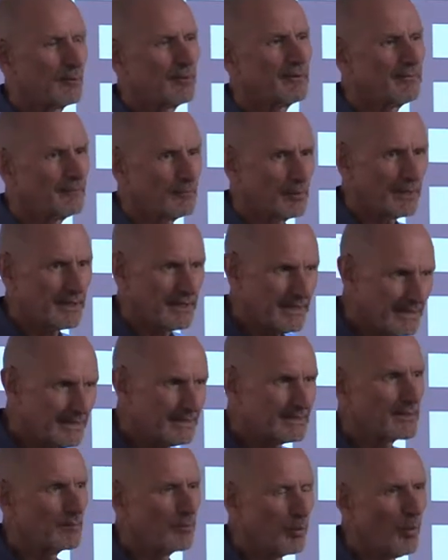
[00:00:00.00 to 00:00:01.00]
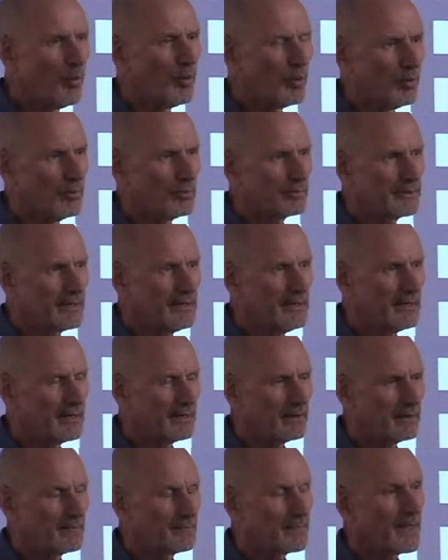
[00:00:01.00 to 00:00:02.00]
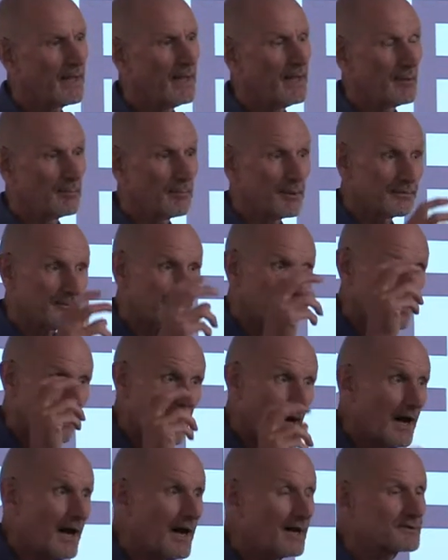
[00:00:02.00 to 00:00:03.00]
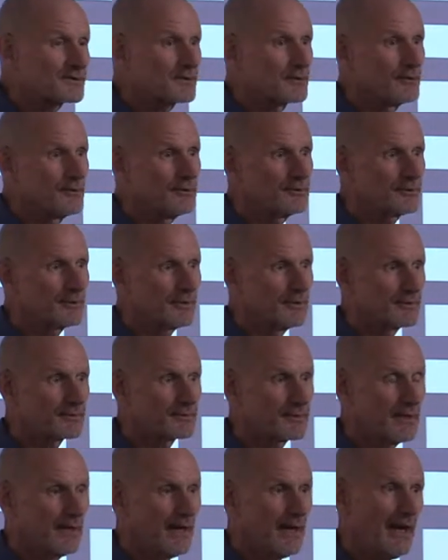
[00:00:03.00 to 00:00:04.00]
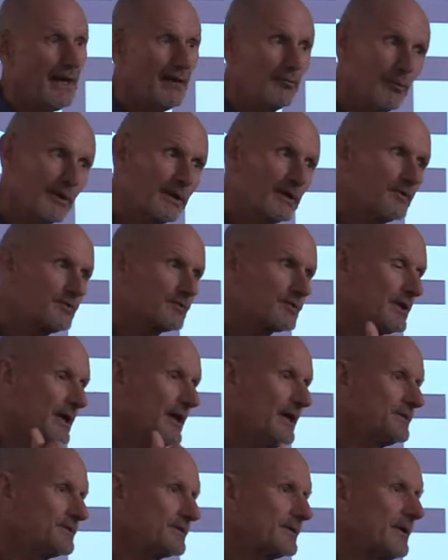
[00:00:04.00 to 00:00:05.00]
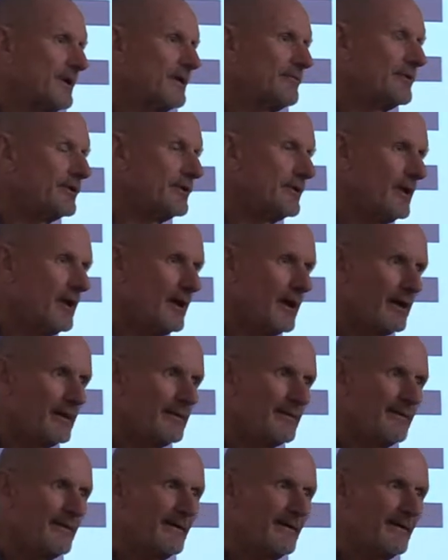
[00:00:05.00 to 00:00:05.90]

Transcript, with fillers: We're, we're hitting the wall now. But there are solutions, and we can change it overnight.